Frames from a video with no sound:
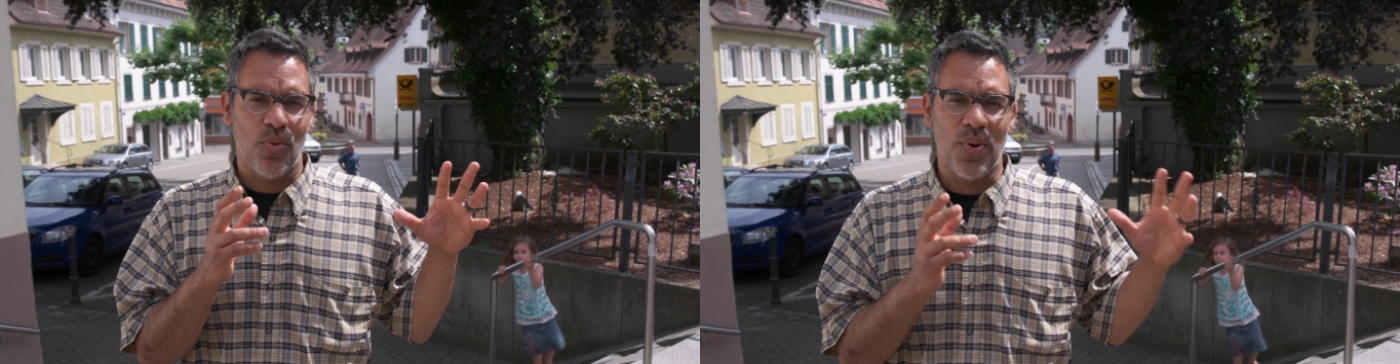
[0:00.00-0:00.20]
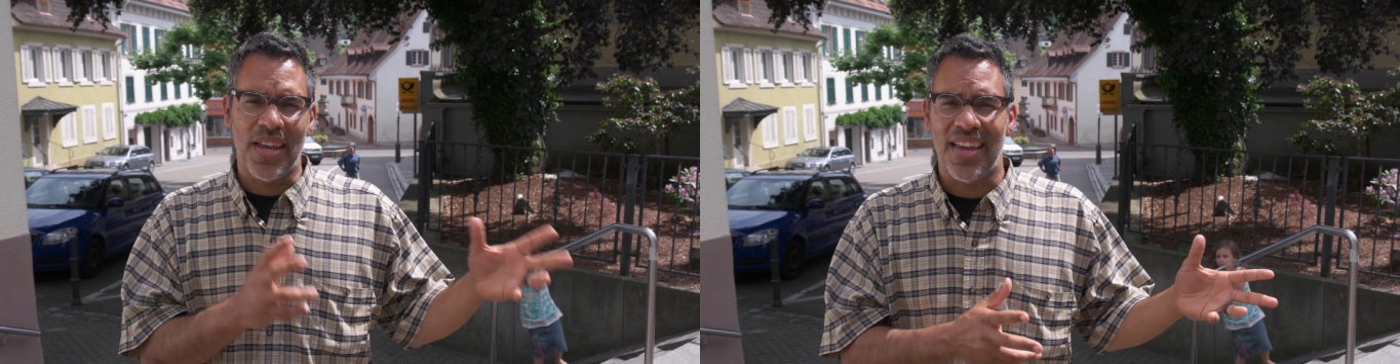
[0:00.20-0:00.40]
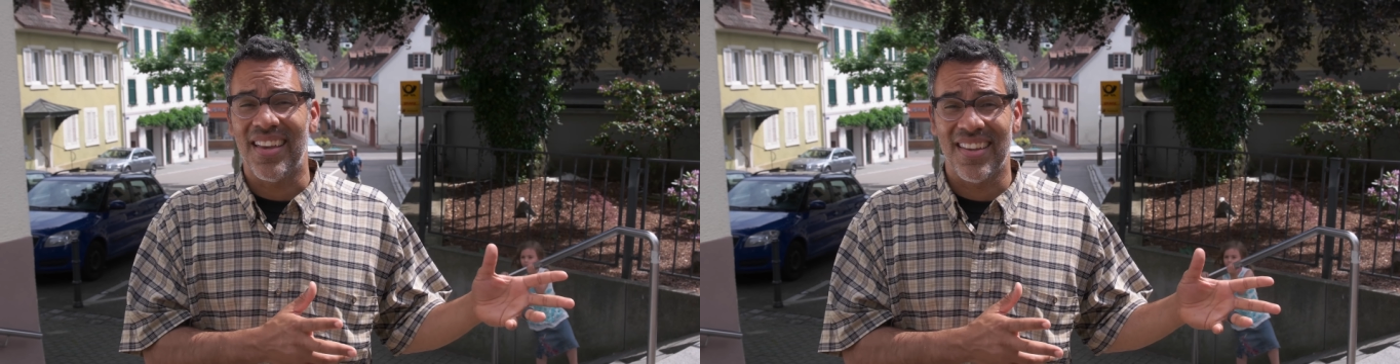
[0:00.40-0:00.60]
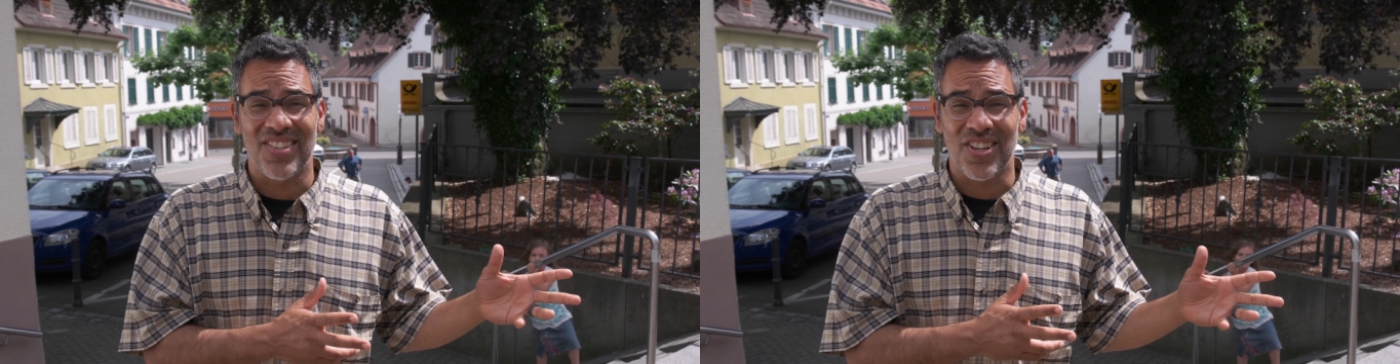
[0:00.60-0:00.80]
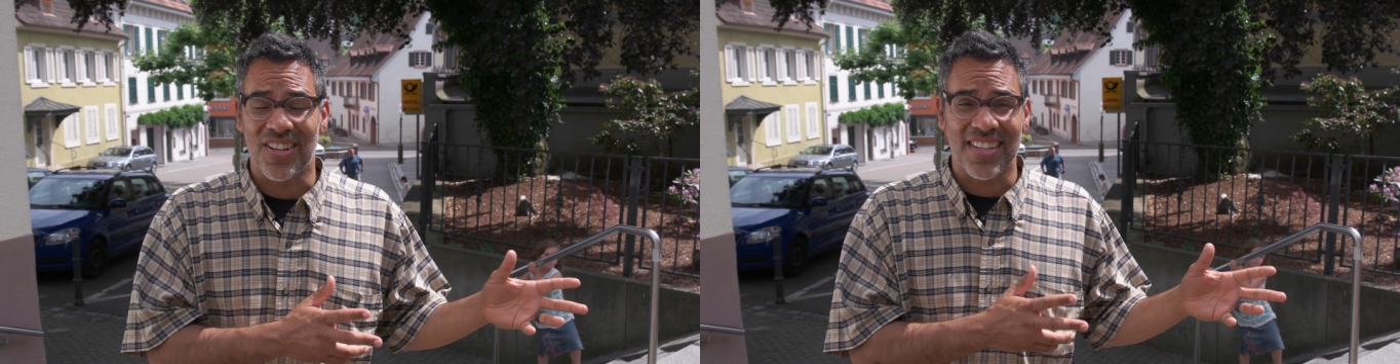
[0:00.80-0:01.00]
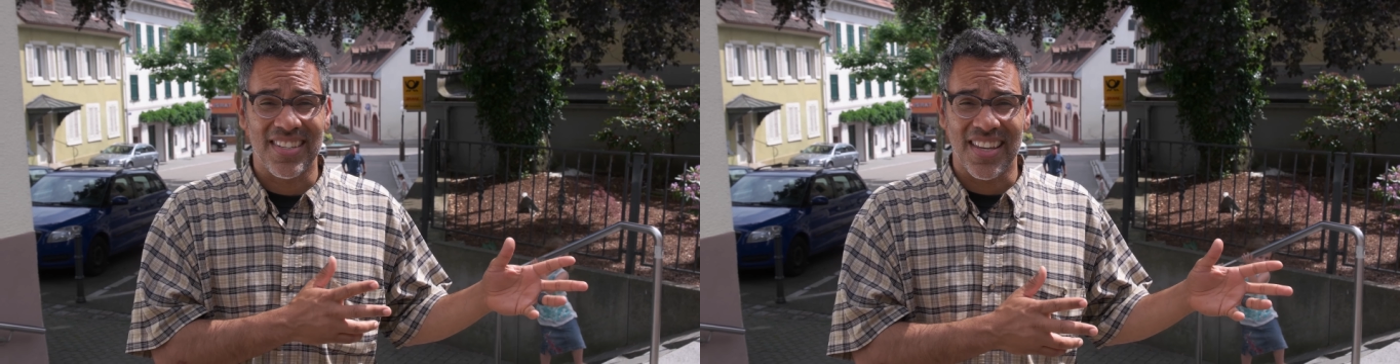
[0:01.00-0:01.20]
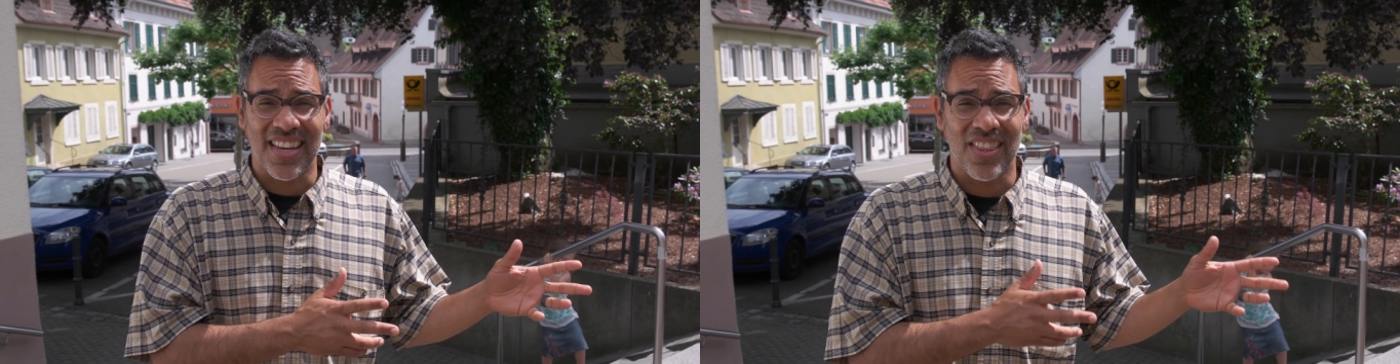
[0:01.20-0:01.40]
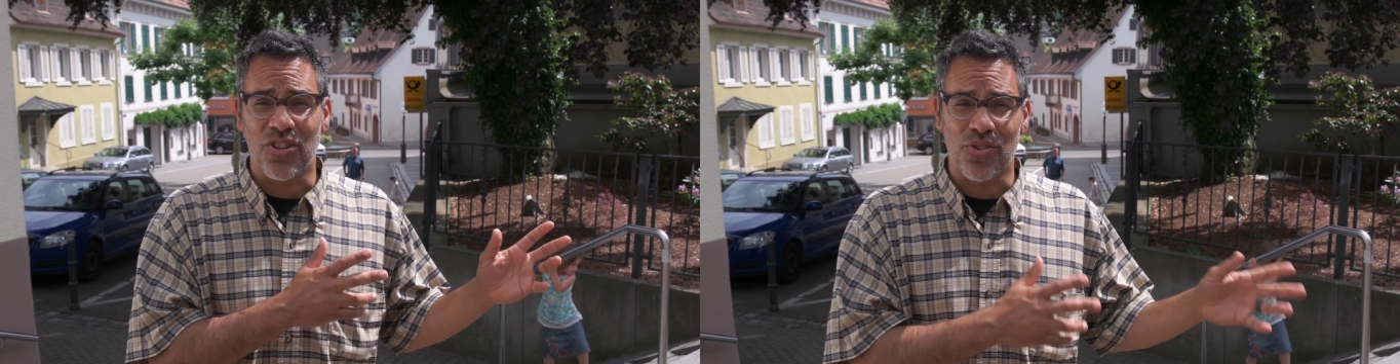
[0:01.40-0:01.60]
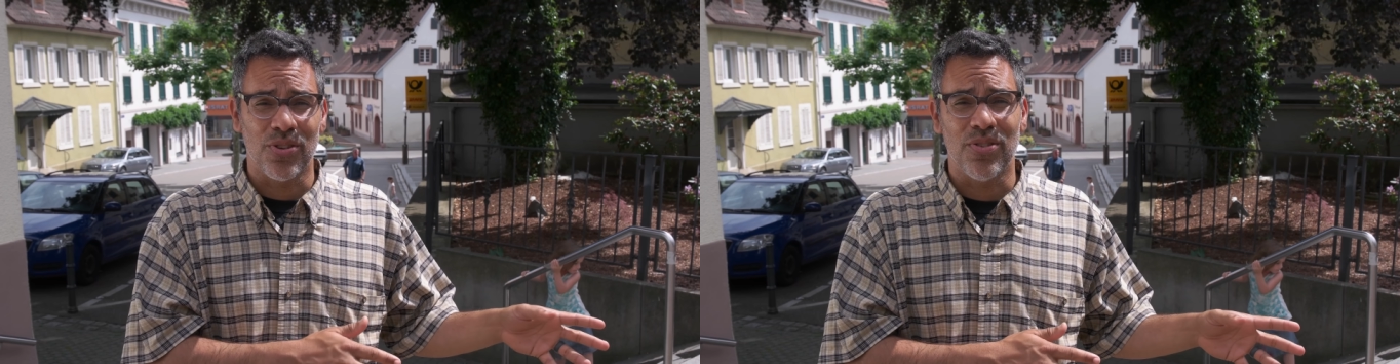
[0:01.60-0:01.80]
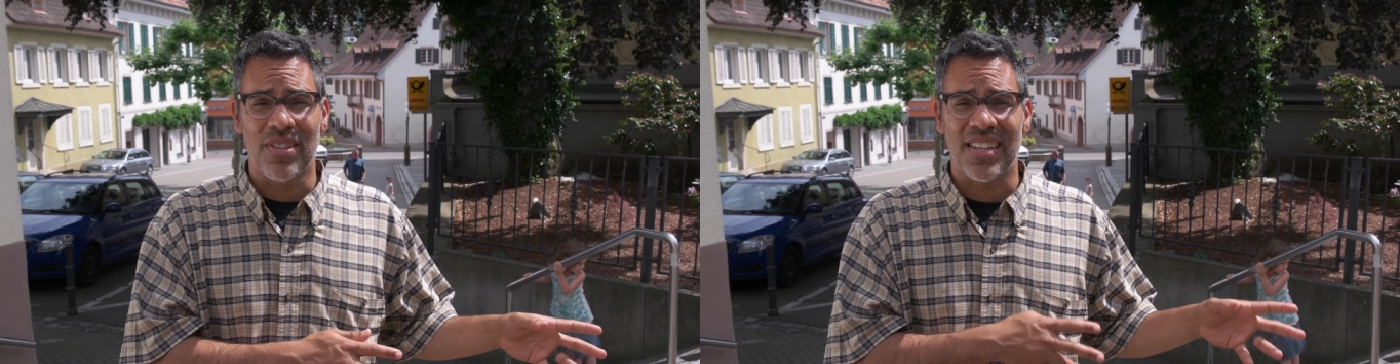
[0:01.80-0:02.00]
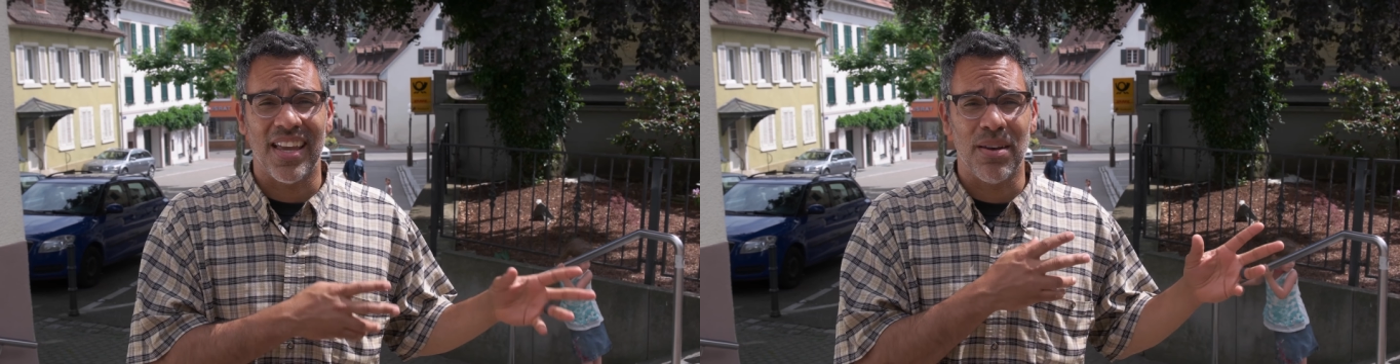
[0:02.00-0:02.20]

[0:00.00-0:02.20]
we start to see the truths